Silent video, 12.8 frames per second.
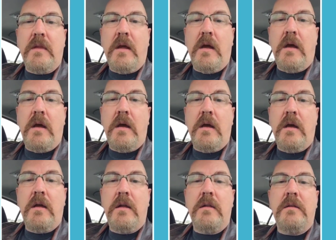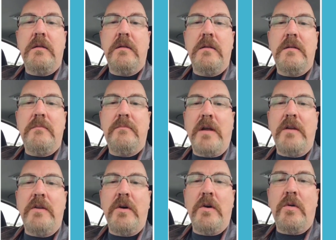Uh, but
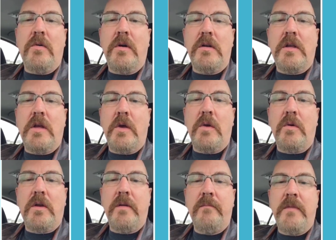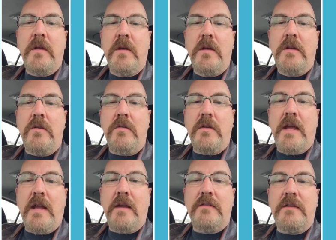no, Coke. You
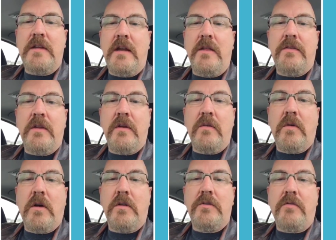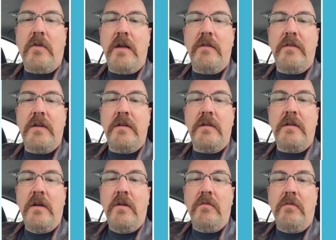can't see anything while driving
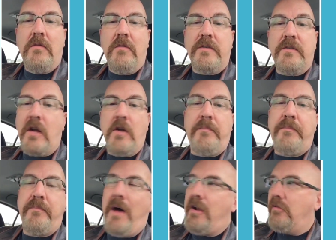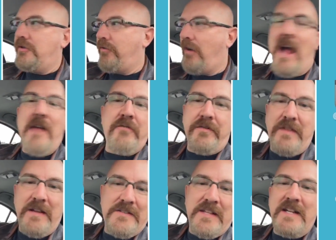with all those things. I don't I don't drive with
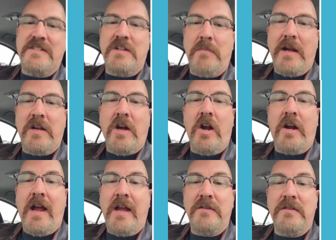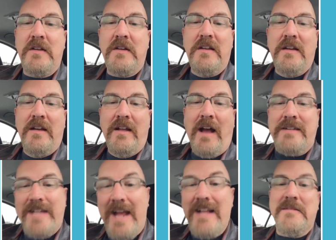these things in my car, guys. I
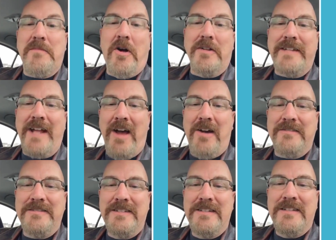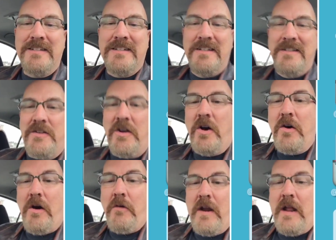take them all down.
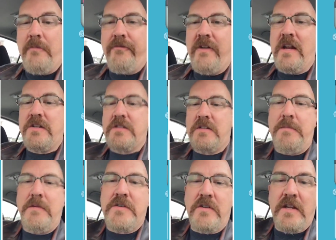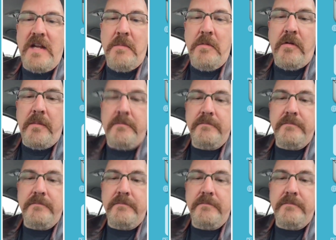So when I'm finished, let me turn the camera around.